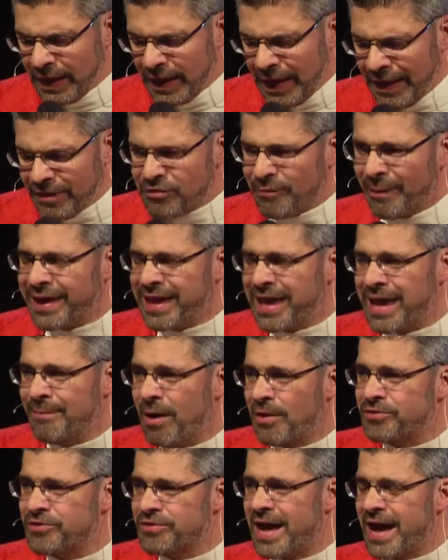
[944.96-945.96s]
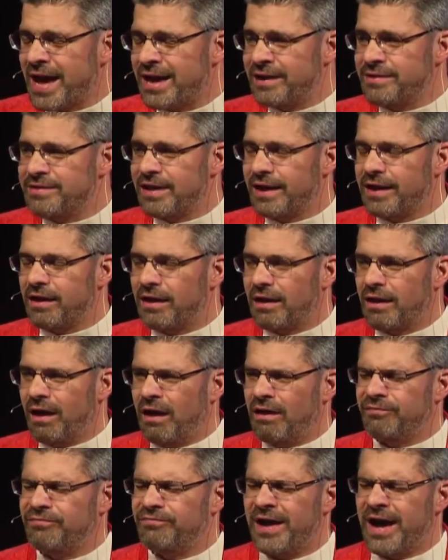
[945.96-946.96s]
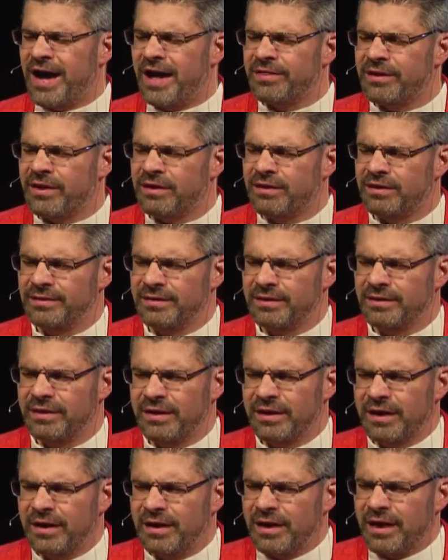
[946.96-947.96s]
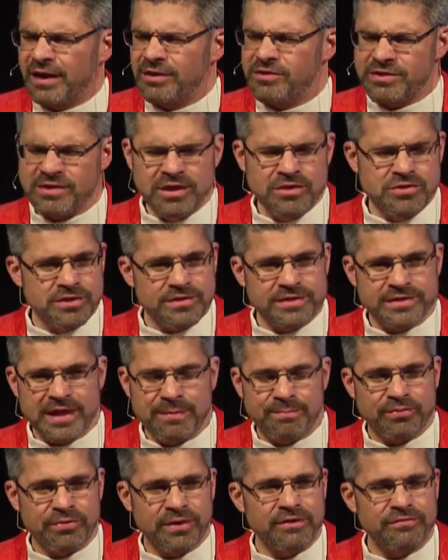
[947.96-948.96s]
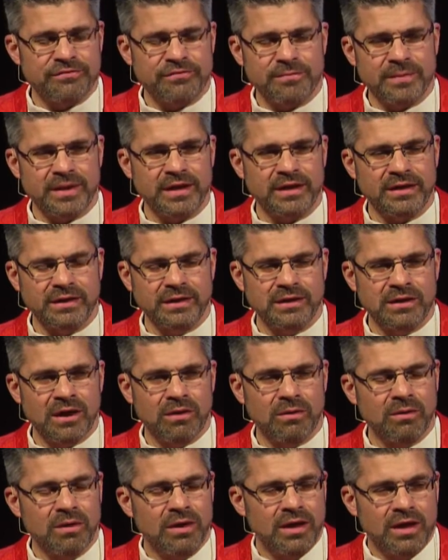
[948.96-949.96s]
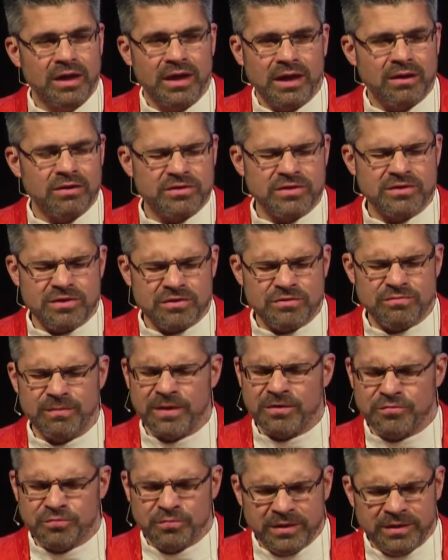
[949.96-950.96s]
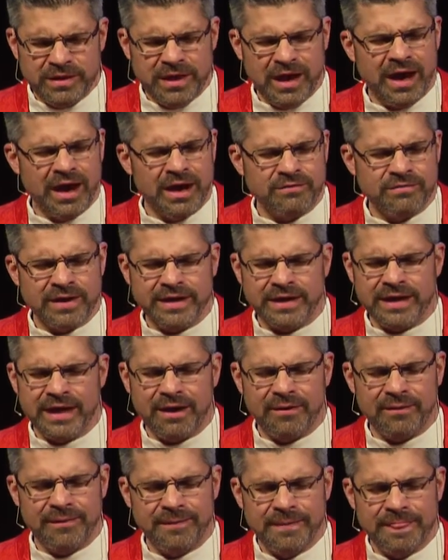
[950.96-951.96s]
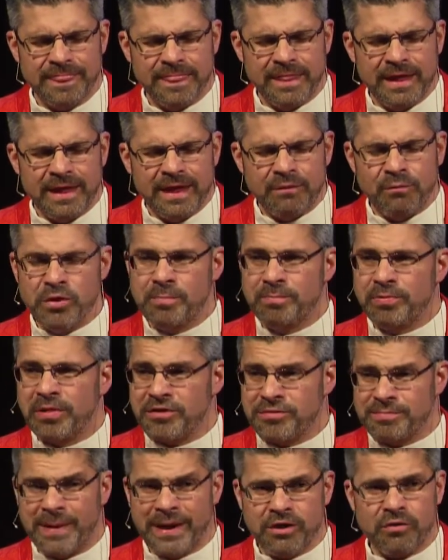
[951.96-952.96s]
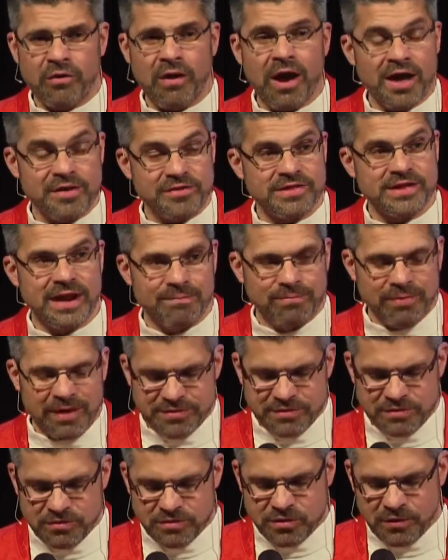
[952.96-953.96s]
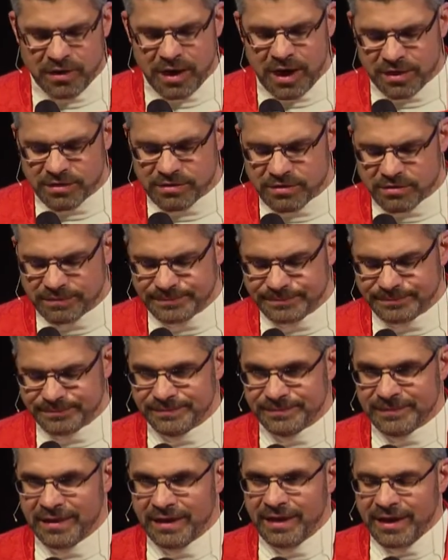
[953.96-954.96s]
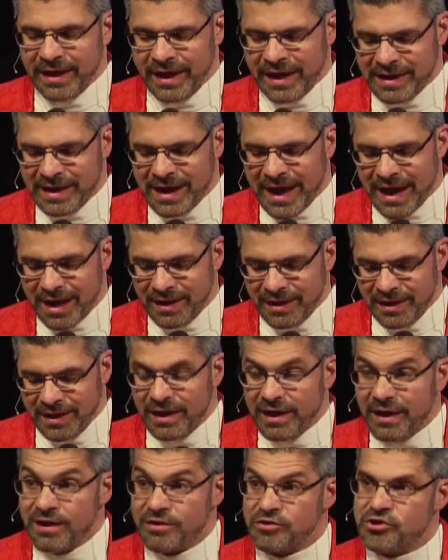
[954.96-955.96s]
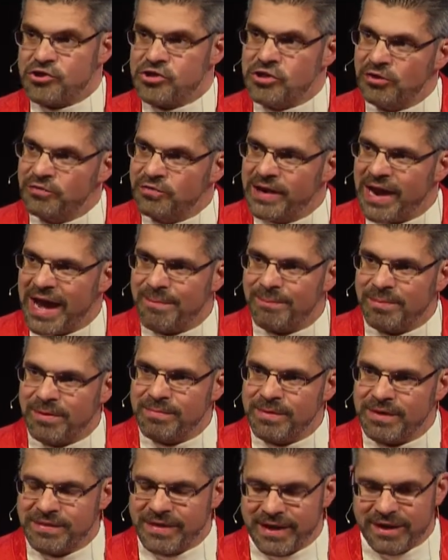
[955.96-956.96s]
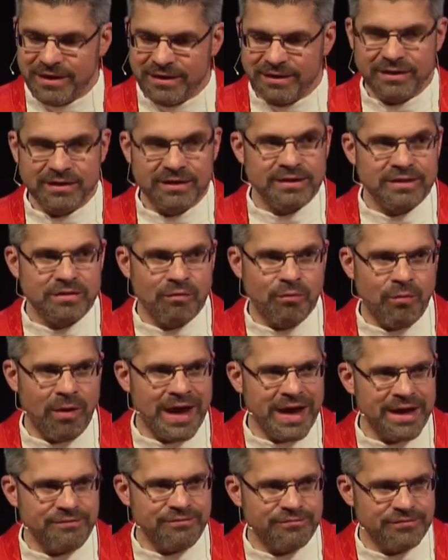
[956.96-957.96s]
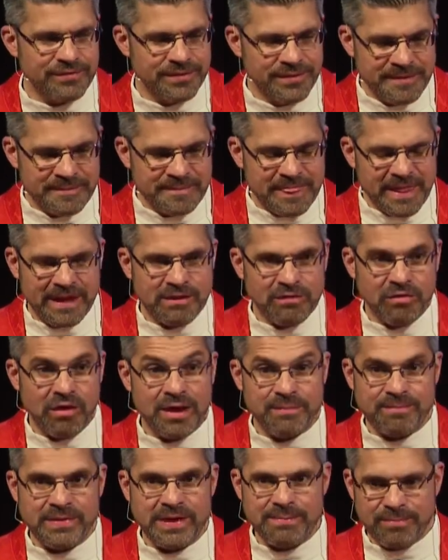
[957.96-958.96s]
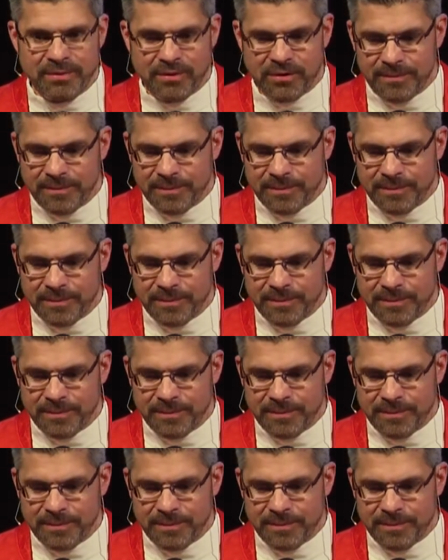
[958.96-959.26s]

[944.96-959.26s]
So I came outside, and he's like, "Oh, Father, I just need you to say a prayer for me, you know." He goes, it's, just, it's really hard right now. Will you bless my cross? And I blessed his cross. And uh, his children happened to be there, the wife, and a lot of people.